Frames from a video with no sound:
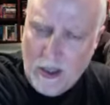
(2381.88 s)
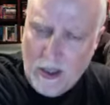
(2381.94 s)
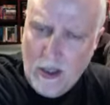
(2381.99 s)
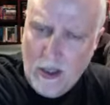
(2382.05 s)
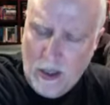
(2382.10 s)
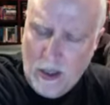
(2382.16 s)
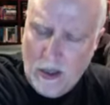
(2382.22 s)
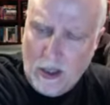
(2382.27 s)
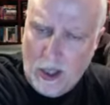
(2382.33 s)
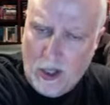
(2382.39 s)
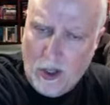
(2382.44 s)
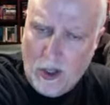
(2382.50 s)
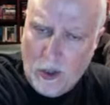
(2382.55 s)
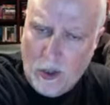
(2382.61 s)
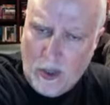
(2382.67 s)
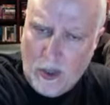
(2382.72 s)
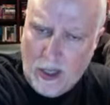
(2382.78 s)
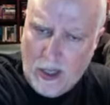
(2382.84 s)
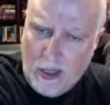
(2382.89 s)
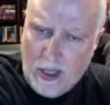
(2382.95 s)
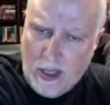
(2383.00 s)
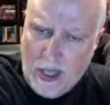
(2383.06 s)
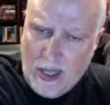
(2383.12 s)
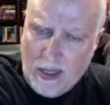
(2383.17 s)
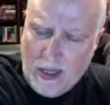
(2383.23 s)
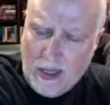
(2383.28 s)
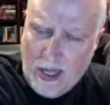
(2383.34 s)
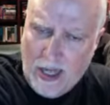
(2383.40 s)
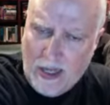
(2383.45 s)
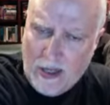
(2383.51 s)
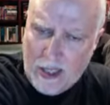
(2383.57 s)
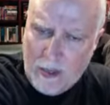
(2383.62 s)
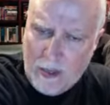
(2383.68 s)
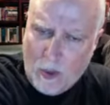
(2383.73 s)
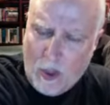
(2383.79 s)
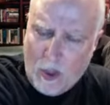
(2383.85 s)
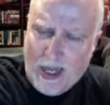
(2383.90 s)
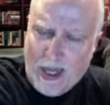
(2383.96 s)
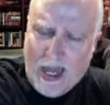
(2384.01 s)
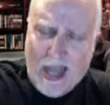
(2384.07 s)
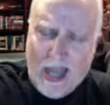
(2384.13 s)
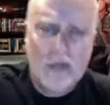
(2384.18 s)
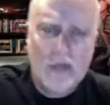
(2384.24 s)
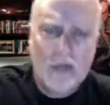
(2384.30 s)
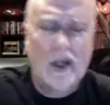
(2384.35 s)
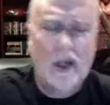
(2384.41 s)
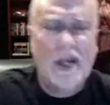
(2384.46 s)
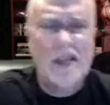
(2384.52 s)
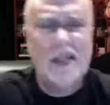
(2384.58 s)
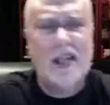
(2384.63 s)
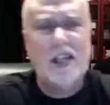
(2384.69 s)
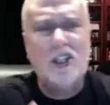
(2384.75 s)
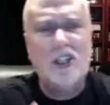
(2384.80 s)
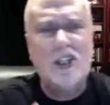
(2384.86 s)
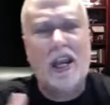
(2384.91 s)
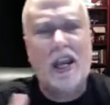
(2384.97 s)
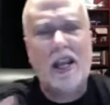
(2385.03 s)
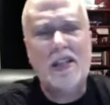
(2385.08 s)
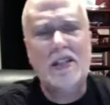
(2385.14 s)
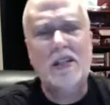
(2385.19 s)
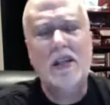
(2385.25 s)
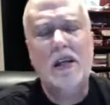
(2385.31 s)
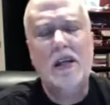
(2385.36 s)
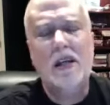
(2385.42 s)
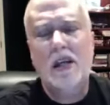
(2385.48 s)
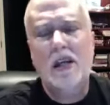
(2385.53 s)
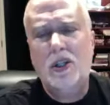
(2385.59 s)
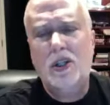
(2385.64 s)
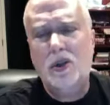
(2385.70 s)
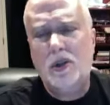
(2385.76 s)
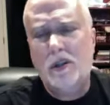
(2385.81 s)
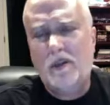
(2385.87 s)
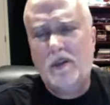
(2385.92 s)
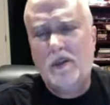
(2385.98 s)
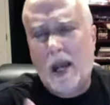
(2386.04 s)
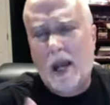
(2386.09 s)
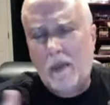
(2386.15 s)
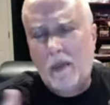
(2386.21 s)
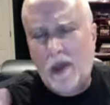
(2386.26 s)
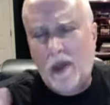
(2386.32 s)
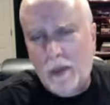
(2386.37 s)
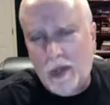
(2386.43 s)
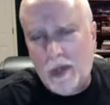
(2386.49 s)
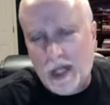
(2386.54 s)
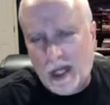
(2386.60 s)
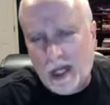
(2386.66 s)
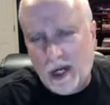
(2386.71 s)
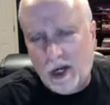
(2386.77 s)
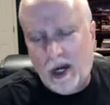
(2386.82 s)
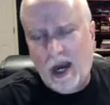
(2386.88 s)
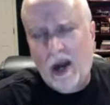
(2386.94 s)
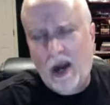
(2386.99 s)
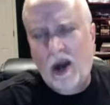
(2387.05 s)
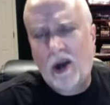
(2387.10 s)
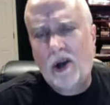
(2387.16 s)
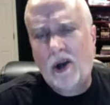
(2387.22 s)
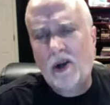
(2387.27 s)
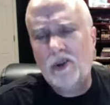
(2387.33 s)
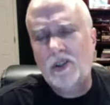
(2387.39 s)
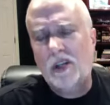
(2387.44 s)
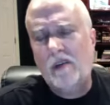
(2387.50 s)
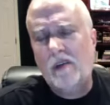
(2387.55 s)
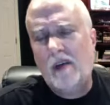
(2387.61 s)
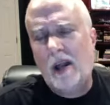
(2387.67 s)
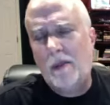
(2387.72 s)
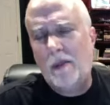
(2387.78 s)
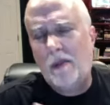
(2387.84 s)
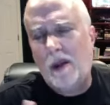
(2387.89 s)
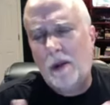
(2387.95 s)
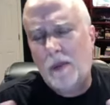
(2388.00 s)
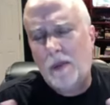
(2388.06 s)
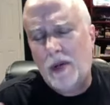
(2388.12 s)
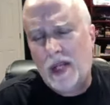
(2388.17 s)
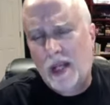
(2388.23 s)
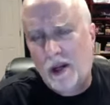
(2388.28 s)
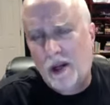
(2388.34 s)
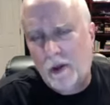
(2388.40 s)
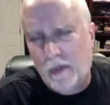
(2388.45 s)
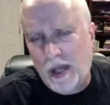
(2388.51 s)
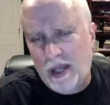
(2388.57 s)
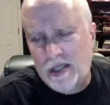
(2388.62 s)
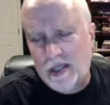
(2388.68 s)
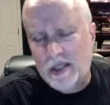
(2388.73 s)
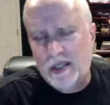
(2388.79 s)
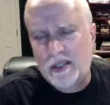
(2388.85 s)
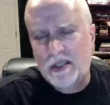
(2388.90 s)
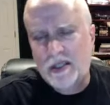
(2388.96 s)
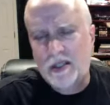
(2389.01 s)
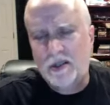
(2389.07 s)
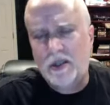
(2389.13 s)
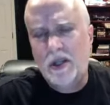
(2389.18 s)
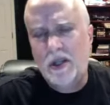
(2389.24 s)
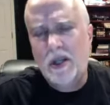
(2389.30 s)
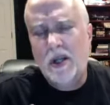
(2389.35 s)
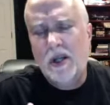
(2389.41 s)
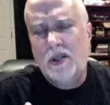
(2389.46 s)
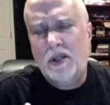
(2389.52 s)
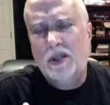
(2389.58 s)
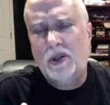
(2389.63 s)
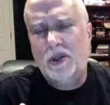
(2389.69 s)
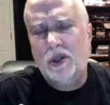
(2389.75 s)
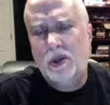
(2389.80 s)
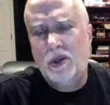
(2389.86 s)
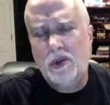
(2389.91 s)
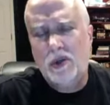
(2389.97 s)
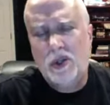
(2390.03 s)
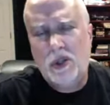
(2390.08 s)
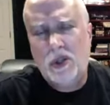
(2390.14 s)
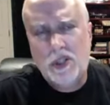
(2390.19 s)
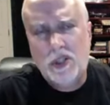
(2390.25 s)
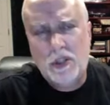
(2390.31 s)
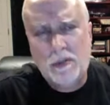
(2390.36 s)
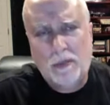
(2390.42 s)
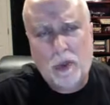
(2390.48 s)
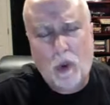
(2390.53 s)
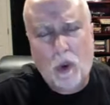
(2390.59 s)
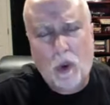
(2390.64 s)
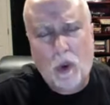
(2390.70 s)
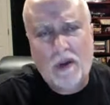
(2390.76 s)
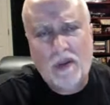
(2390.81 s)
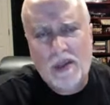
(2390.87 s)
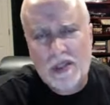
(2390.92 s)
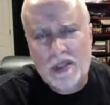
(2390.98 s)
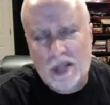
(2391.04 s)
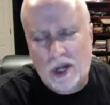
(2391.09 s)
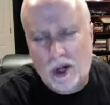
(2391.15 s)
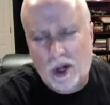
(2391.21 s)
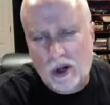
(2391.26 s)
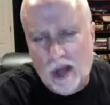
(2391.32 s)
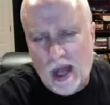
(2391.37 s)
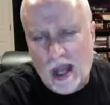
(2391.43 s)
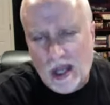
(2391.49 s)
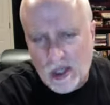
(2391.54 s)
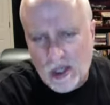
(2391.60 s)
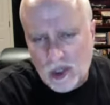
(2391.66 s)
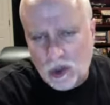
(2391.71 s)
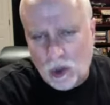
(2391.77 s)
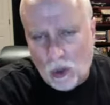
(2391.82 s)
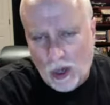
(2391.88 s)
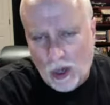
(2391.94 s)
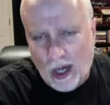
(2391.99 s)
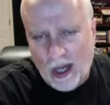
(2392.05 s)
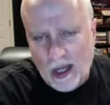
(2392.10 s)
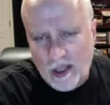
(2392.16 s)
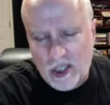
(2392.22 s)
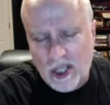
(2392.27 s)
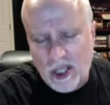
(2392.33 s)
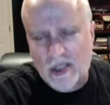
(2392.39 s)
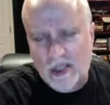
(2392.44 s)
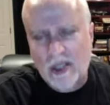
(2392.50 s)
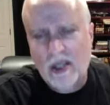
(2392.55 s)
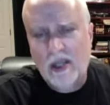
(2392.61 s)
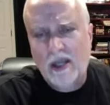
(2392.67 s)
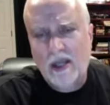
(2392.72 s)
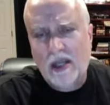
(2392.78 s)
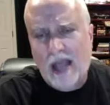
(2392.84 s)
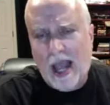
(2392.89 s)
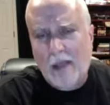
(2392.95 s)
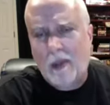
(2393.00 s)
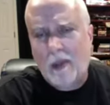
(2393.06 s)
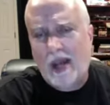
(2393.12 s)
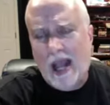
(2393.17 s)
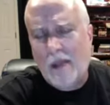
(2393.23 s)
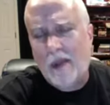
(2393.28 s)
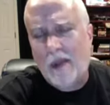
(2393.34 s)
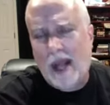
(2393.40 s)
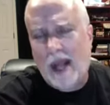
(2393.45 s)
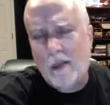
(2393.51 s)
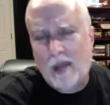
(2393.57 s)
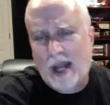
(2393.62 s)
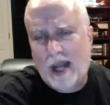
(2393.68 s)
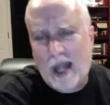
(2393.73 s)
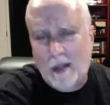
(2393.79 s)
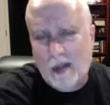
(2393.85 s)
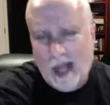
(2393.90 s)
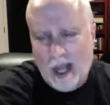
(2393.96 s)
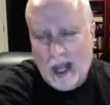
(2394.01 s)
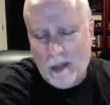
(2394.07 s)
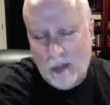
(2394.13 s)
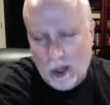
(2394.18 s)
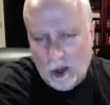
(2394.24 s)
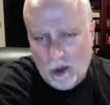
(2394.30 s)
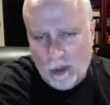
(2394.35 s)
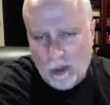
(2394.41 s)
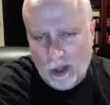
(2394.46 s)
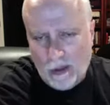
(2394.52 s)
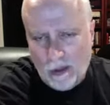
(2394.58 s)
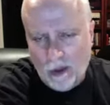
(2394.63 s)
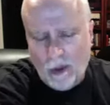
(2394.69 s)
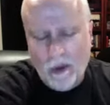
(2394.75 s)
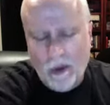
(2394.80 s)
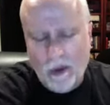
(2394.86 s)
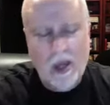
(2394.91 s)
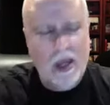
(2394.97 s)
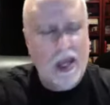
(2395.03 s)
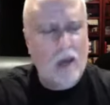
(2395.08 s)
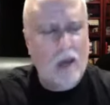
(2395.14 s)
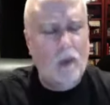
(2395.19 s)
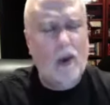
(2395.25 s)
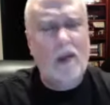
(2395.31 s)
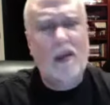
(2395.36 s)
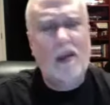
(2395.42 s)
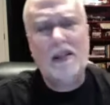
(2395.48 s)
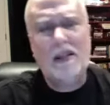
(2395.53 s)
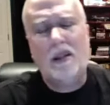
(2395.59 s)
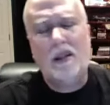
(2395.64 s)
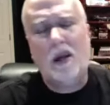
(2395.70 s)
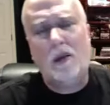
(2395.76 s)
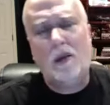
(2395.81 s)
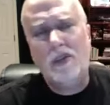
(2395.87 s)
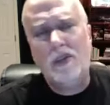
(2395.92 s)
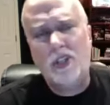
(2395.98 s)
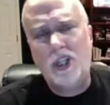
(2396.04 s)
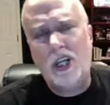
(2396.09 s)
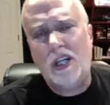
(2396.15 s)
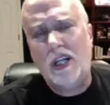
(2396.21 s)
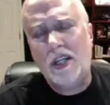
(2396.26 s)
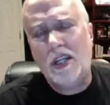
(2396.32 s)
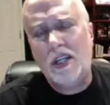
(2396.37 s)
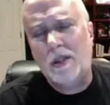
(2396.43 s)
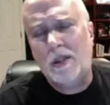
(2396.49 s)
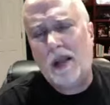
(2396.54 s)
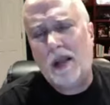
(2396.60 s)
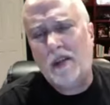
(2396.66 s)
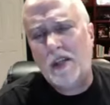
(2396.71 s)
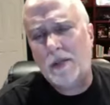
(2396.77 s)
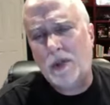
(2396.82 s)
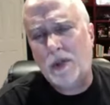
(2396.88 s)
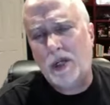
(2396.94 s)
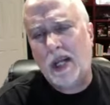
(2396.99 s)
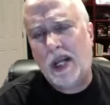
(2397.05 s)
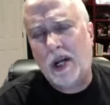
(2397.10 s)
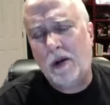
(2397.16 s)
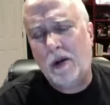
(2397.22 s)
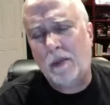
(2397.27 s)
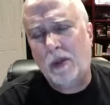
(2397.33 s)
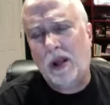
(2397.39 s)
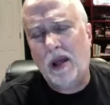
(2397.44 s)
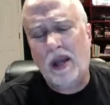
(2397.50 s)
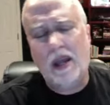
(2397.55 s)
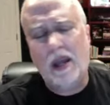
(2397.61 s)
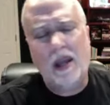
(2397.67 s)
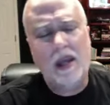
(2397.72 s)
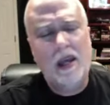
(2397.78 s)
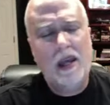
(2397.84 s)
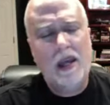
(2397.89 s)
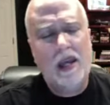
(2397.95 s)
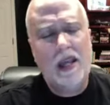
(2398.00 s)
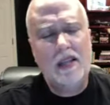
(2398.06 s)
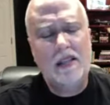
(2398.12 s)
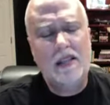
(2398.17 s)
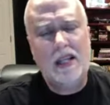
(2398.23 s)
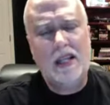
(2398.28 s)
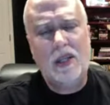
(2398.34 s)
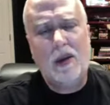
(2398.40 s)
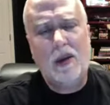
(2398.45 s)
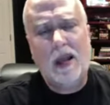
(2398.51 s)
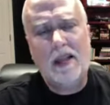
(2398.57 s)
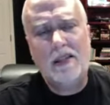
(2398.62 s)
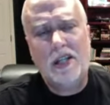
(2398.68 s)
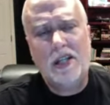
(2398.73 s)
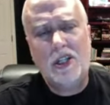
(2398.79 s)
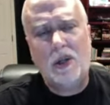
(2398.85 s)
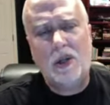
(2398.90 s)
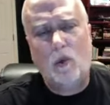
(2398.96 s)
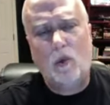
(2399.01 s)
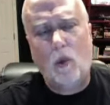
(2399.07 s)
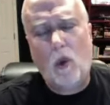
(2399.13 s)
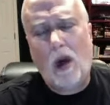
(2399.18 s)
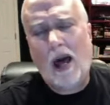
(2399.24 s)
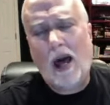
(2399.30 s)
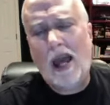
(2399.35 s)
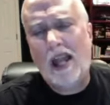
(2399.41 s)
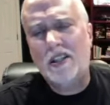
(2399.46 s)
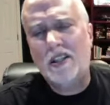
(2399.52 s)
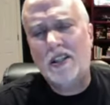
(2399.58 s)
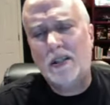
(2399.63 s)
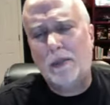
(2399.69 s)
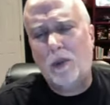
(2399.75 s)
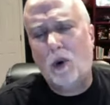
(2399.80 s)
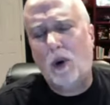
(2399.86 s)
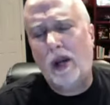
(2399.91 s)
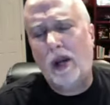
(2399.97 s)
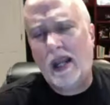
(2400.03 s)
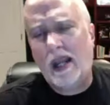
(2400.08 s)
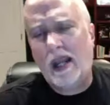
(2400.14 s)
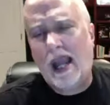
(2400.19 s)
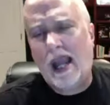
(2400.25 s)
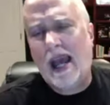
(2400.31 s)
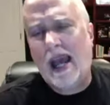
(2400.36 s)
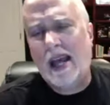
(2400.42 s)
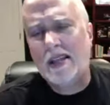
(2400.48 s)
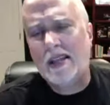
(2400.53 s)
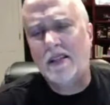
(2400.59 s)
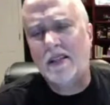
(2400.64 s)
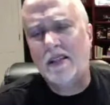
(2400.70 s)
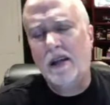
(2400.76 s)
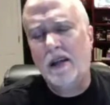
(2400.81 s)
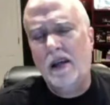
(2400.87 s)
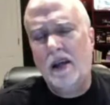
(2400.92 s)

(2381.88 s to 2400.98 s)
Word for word: you know, with it. And and the supporting cast really doesn't get a chance to develop their particular characters, to develop their particular pieces, to to to to support this underlying story. It's just Hamlet, Hamlet, Hamlet, Hamlet, Hamlet all the way through. And one of the things I thought was genius about this particular play is that you had such a wide supporting cast of